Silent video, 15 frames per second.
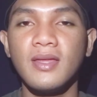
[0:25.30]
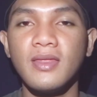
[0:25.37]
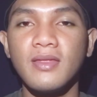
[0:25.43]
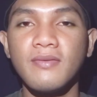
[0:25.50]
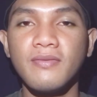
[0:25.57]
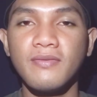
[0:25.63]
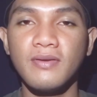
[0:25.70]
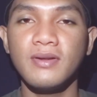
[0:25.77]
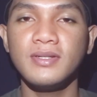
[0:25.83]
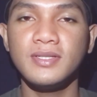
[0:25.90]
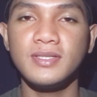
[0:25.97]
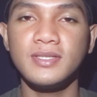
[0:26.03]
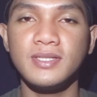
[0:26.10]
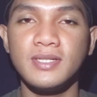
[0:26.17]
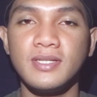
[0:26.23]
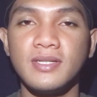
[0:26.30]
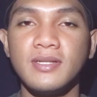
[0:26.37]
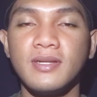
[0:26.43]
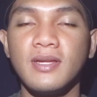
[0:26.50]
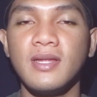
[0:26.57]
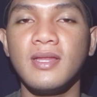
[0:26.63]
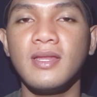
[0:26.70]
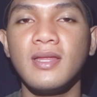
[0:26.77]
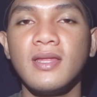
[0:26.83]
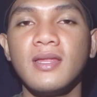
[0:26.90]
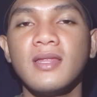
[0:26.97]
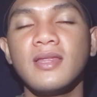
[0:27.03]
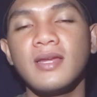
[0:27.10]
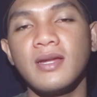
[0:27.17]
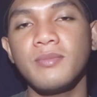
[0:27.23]
The first thing
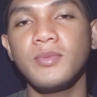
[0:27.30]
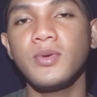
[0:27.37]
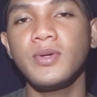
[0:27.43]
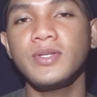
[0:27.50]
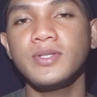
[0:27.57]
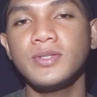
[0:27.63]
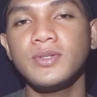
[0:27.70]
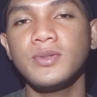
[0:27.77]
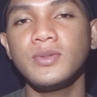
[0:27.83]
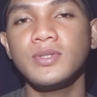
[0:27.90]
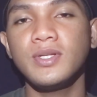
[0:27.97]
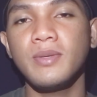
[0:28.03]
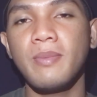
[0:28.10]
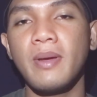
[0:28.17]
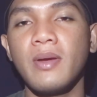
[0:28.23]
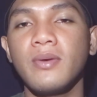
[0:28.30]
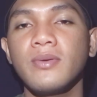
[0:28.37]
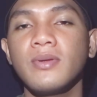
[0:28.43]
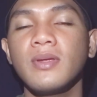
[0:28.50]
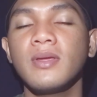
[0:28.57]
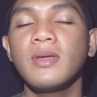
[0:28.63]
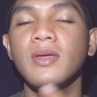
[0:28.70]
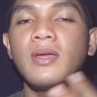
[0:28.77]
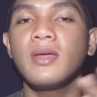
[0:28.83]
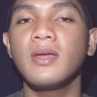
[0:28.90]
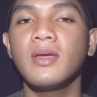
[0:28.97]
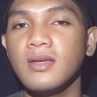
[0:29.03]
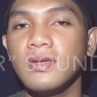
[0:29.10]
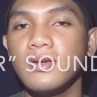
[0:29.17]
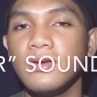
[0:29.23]
that I'm going to talk to you about,
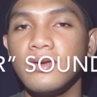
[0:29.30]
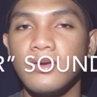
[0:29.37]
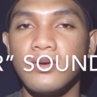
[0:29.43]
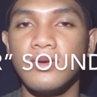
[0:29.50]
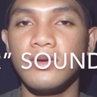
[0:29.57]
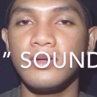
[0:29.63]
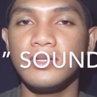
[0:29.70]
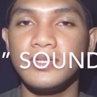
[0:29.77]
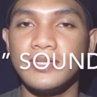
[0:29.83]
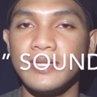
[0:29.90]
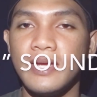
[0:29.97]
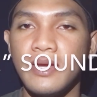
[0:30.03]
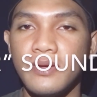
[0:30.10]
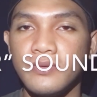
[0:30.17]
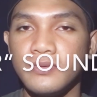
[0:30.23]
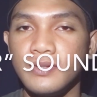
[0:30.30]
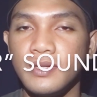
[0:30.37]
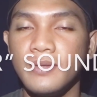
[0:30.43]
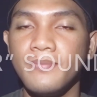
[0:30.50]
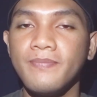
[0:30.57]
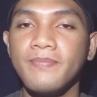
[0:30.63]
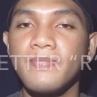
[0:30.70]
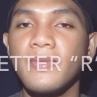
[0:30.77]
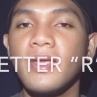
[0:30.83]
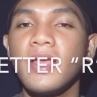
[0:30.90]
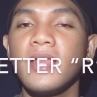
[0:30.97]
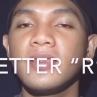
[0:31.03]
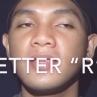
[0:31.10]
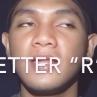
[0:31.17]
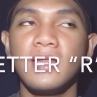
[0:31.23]
sound,
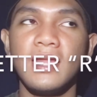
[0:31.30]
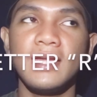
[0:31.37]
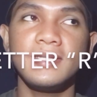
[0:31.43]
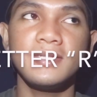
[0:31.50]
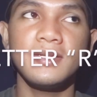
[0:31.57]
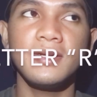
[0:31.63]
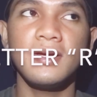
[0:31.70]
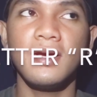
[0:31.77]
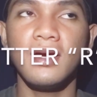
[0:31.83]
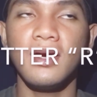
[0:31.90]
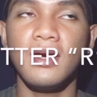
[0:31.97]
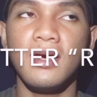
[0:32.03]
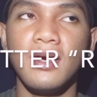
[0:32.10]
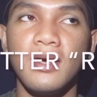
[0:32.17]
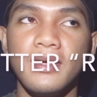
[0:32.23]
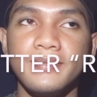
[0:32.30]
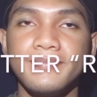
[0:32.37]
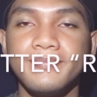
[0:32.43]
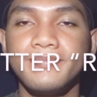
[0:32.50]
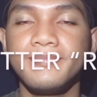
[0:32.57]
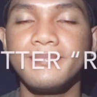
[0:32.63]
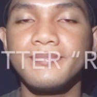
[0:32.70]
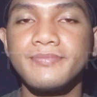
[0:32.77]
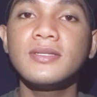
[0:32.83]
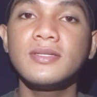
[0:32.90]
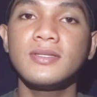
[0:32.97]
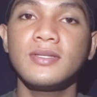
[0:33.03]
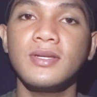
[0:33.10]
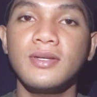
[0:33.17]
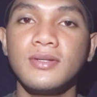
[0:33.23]
the letter R.
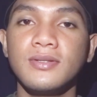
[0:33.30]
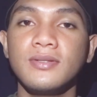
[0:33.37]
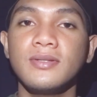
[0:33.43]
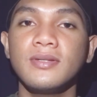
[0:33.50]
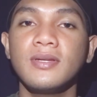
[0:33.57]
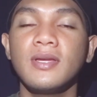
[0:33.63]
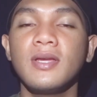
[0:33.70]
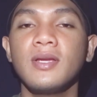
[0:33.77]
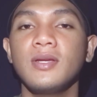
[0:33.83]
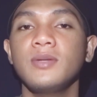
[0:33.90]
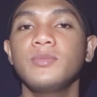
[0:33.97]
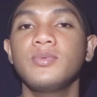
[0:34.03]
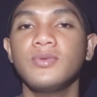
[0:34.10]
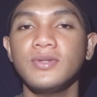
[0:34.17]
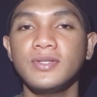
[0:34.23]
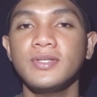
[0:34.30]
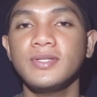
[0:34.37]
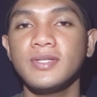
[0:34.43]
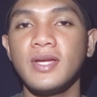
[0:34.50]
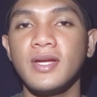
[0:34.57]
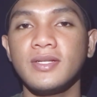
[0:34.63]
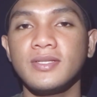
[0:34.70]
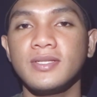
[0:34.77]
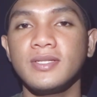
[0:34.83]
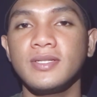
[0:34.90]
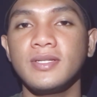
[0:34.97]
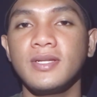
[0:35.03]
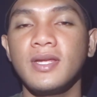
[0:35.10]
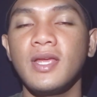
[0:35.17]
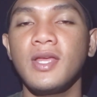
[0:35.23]
So in British
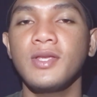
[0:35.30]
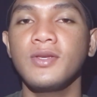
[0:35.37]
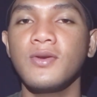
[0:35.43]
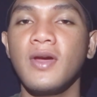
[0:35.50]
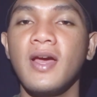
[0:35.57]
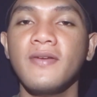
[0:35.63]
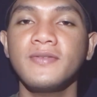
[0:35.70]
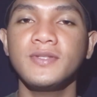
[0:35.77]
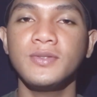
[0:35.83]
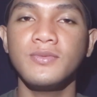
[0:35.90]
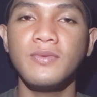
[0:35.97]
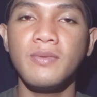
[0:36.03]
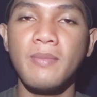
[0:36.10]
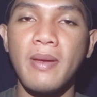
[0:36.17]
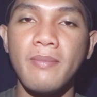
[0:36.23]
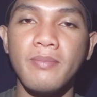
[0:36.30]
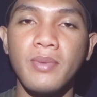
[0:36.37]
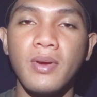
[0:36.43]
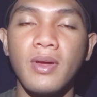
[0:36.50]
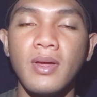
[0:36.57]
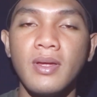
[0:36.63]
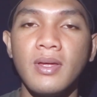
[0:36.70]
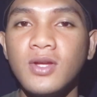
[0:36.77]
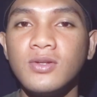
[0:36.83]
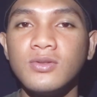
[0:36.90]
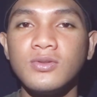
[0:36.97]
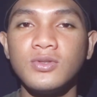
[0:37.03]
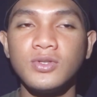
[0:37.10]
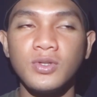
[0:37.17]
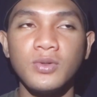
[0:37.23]
accent you have to remember,
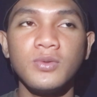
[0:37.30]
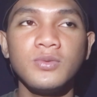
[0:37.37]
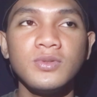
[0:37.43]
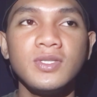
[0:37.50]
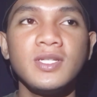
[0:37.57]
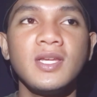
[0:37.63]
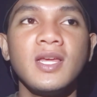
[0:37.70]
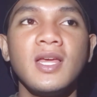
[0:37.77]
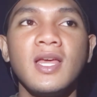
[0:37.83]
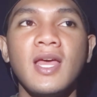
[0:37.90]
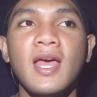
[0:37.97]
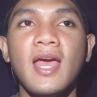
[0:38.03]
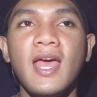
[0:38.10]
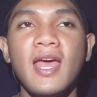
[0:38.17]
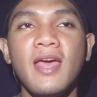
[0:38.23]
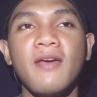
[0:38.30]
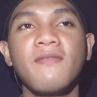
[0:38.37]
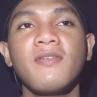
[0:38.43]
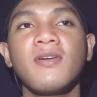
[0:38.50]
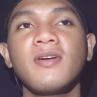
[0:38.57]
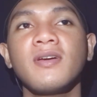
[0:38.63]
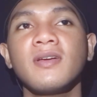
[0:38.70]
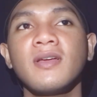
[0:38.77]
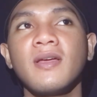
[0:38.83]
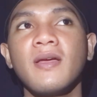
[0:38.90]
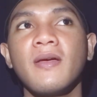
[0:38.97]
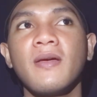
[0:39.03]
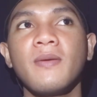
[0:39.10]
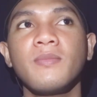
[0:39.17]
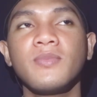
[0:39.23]
don't ever
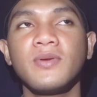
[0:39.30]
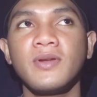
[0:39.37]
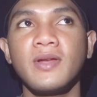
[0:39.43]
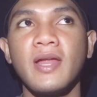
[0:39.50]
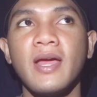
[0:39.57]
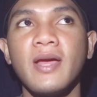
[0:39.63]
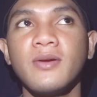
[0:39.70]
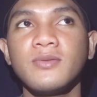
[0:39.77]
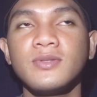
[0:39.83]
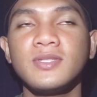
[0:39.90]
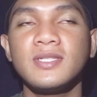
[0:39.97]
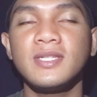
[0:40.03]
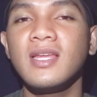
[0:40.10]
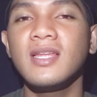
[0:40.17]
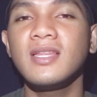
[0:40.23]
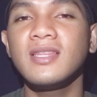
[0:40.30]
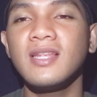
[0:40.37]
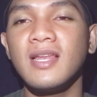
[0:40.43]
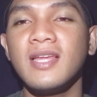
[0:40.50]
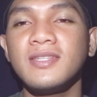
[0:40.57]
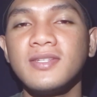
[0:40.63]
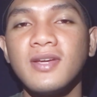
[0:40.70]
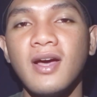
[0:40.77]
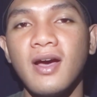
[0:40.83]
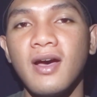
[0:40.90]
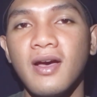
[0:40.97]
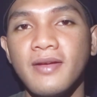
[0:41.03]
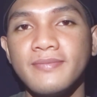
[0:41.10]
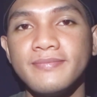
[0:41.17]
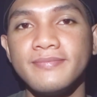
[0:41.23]
pronounce the letter R.